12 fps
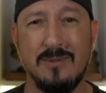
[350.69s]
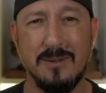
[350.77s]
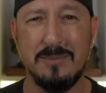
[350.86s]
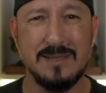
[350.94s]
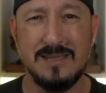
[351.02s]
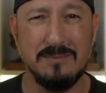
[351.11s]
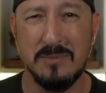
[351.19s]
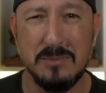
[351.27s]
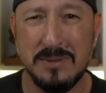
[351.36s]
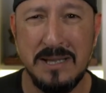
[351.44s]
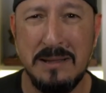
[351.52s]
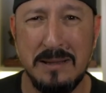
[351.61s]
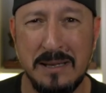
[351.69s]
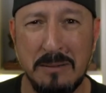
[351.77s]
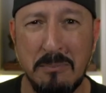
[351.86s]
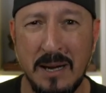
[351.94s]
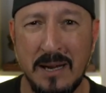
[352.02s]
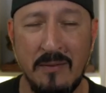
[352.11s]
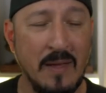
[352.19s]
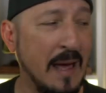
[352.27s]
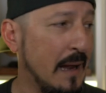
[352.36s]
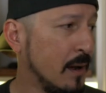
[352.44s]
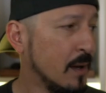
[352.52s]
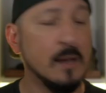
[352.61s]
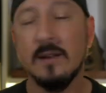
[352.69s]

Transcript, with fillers: what was, what was he thinking buying that?